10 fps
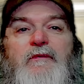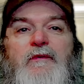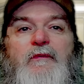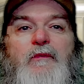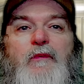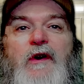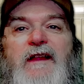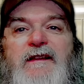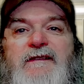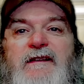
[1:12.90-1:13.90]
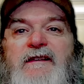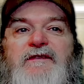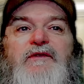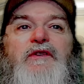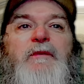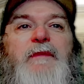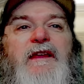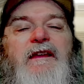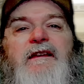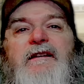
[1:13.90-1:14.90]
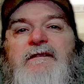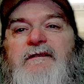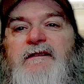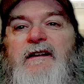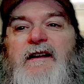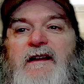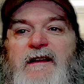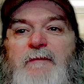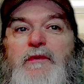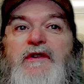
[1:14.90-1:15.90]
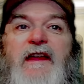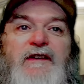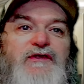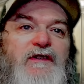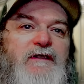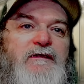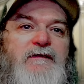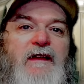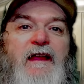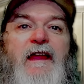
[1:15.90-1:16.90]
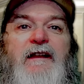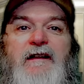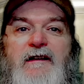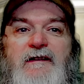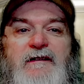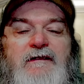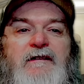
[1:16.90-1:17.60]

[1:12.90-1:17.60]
ones is going to be protection, a handgun.